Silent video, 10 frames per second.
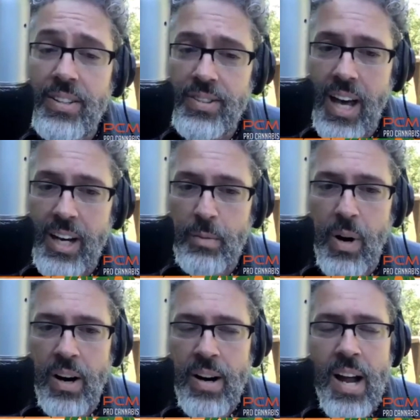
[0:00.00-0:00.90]
and setting
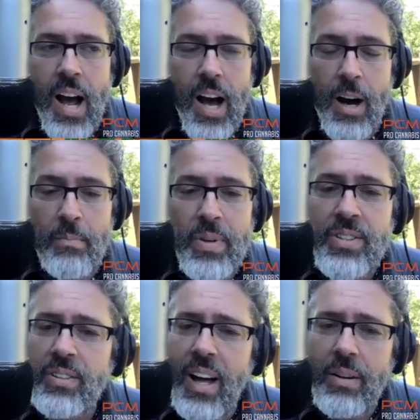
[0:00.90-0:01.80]
part. Um, because
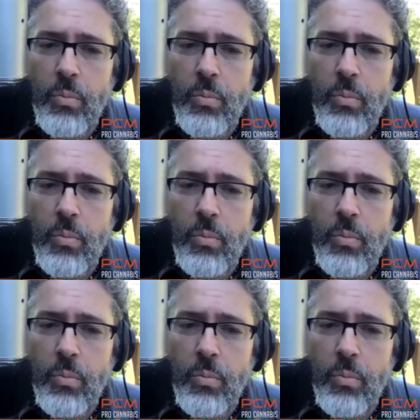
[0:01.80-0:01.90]
a lot,